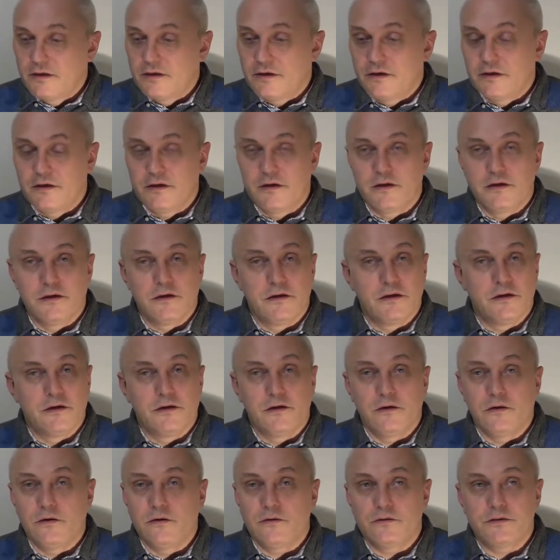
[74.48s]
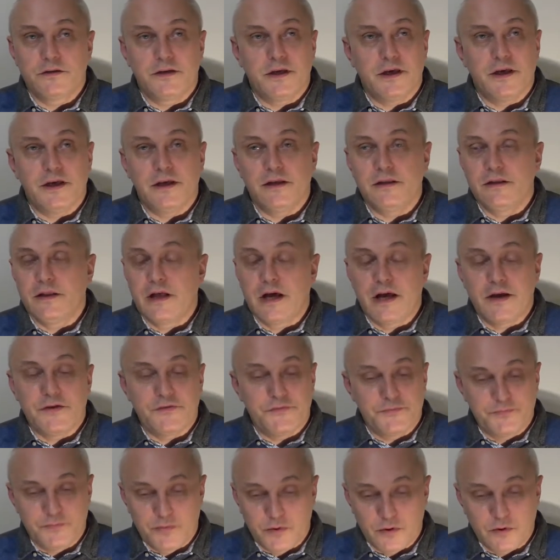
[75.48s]

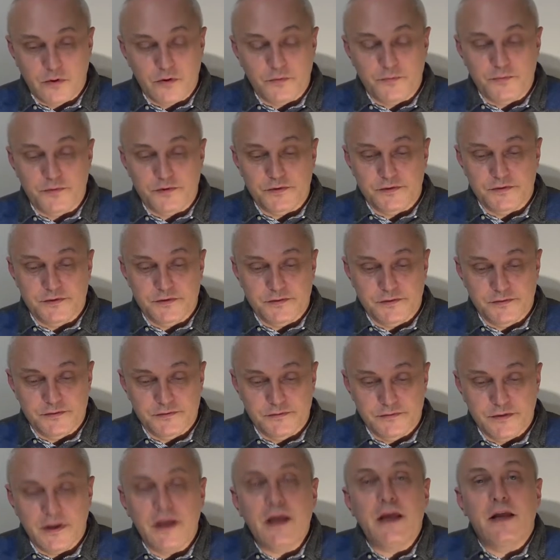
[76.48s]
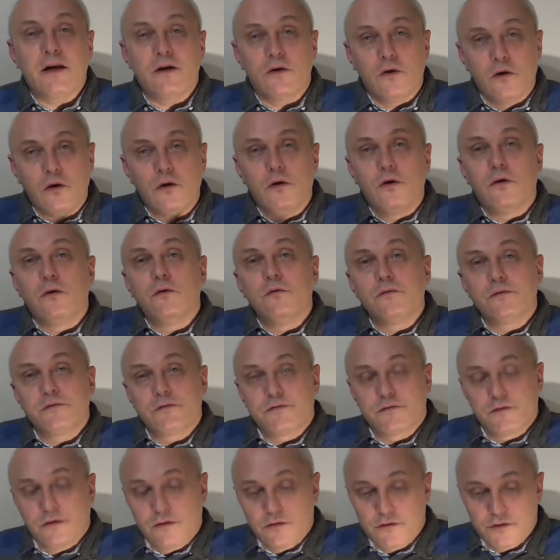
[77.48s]
life purpose, and all
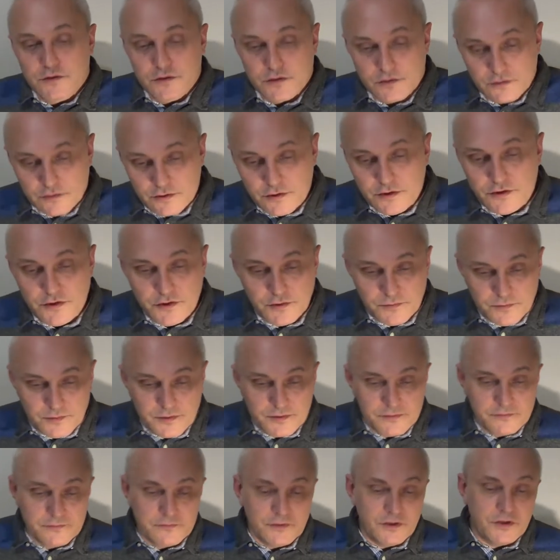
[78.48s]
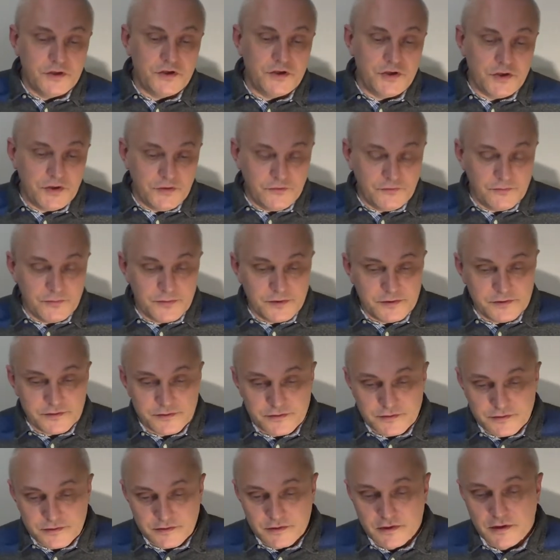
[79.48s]
social human
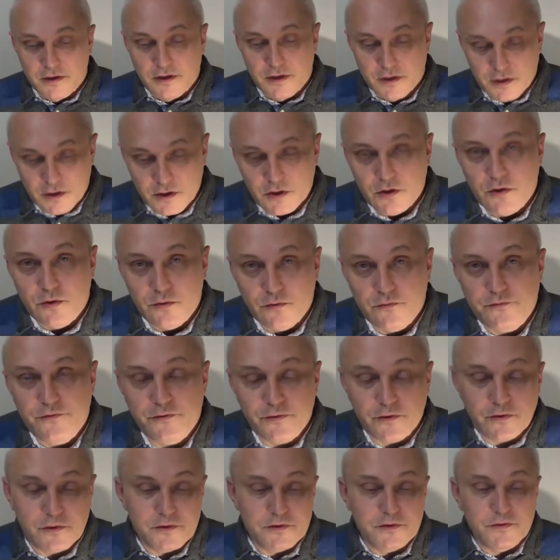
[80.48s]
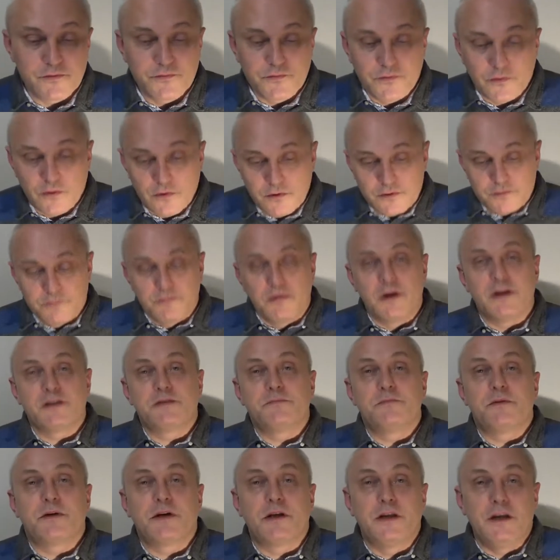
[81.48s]
achievements, first of all, it
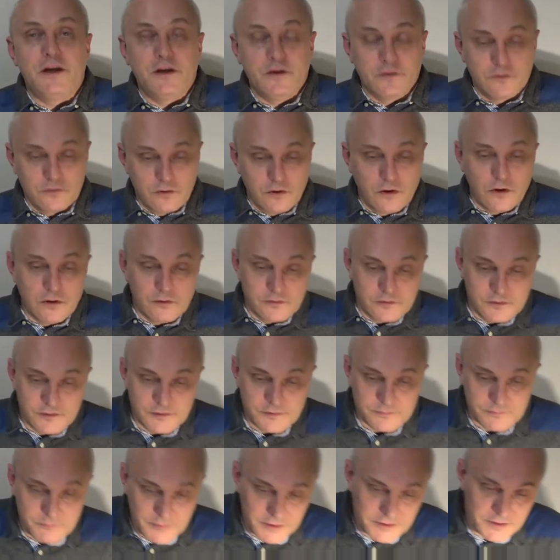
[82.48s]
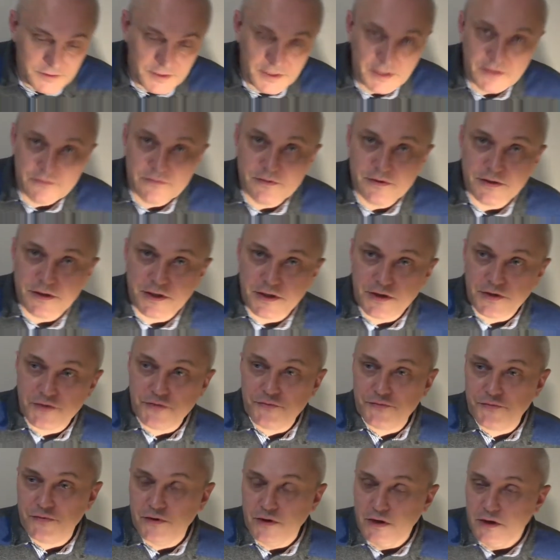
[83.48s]
must be clear goals. But even
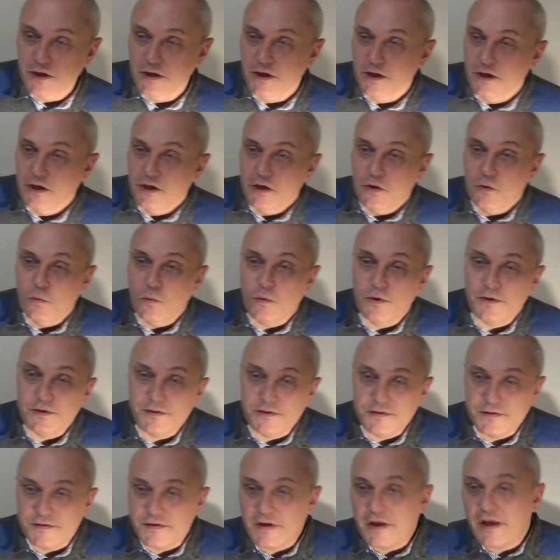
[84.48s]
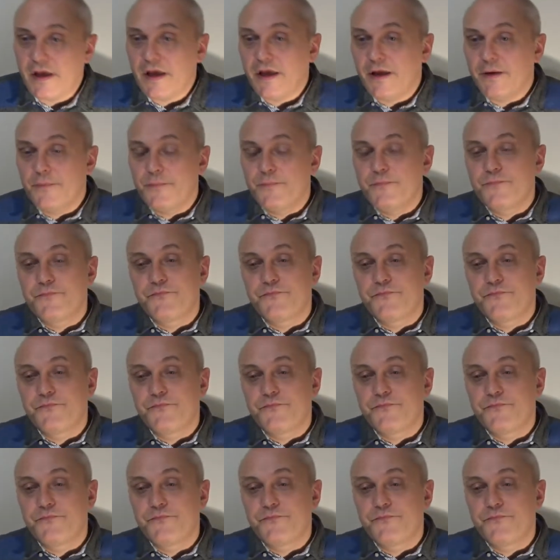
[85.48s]
if we say,